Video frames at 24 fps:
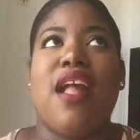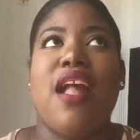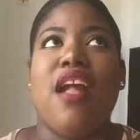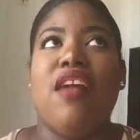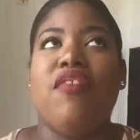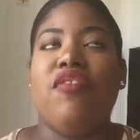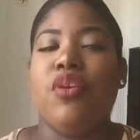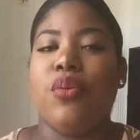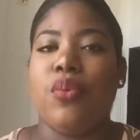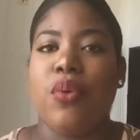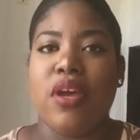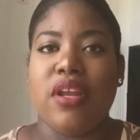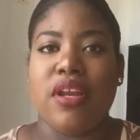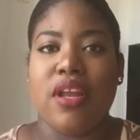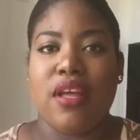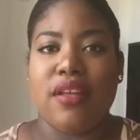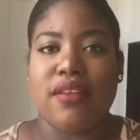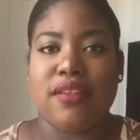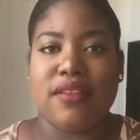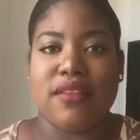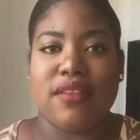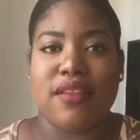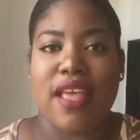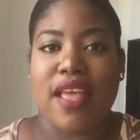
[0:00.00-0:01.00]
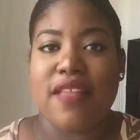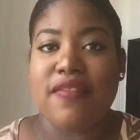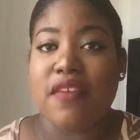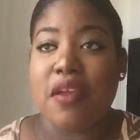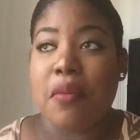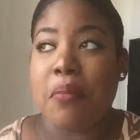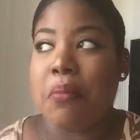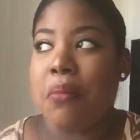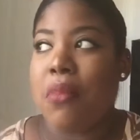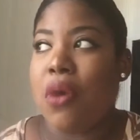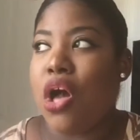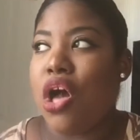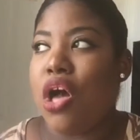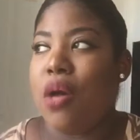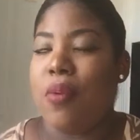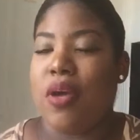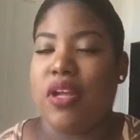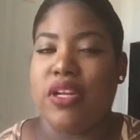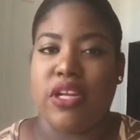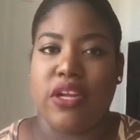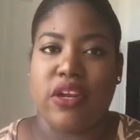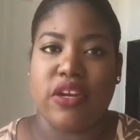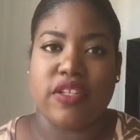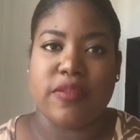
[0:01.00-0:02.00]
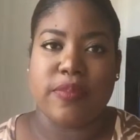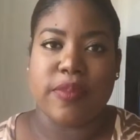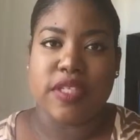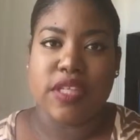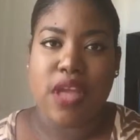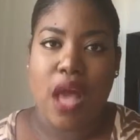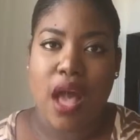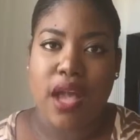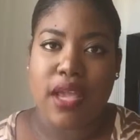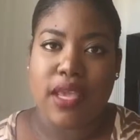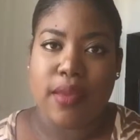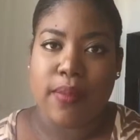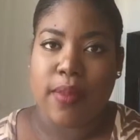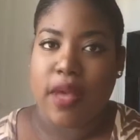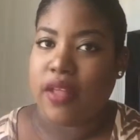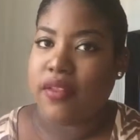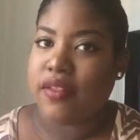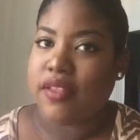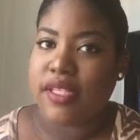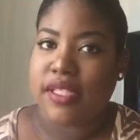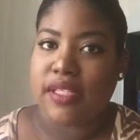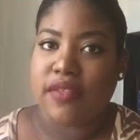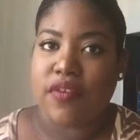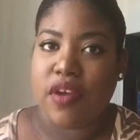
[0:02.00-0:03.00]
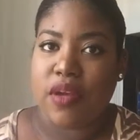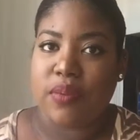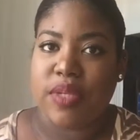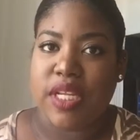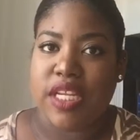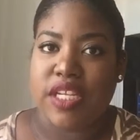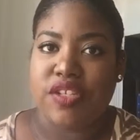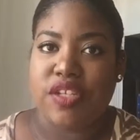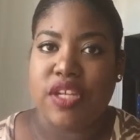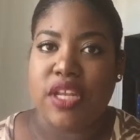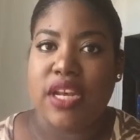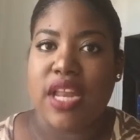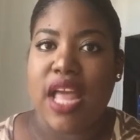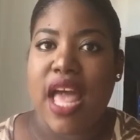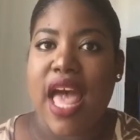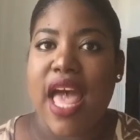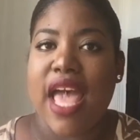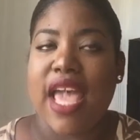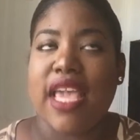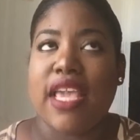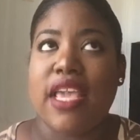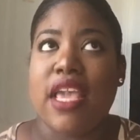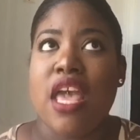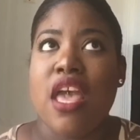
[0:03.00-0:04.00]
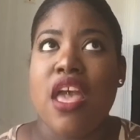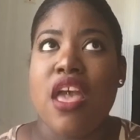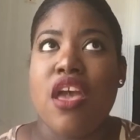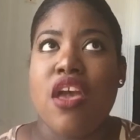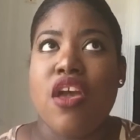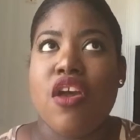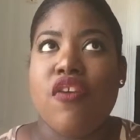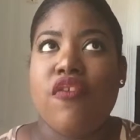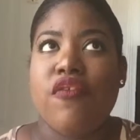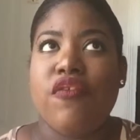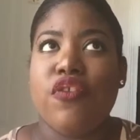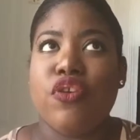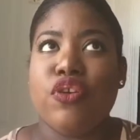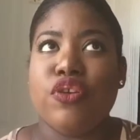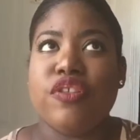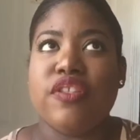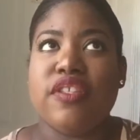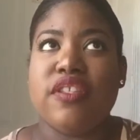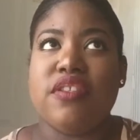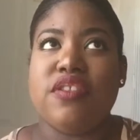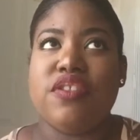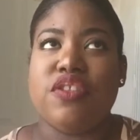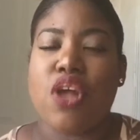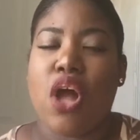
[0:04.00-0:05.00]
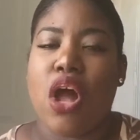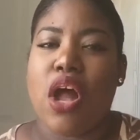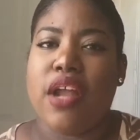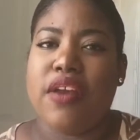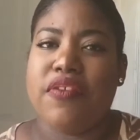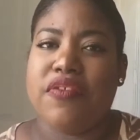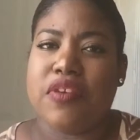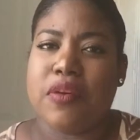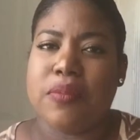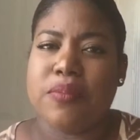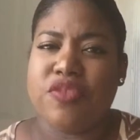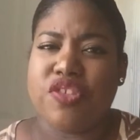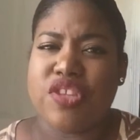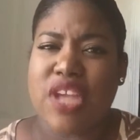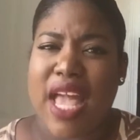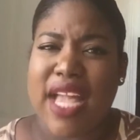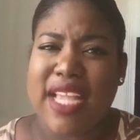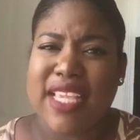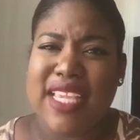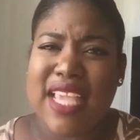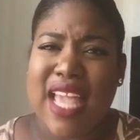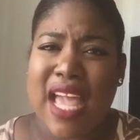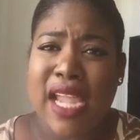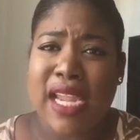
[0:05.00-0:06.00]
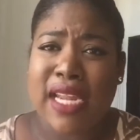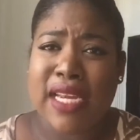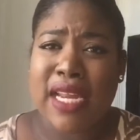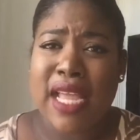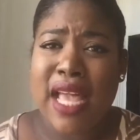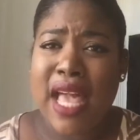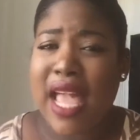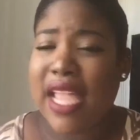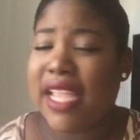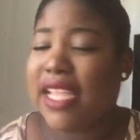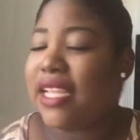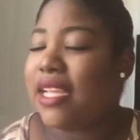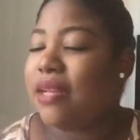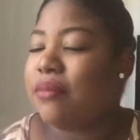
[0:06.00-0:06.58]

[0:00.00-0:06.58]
Everyone on and their mom on here has been talking about this foundation. I first saw it from Jackie Aina.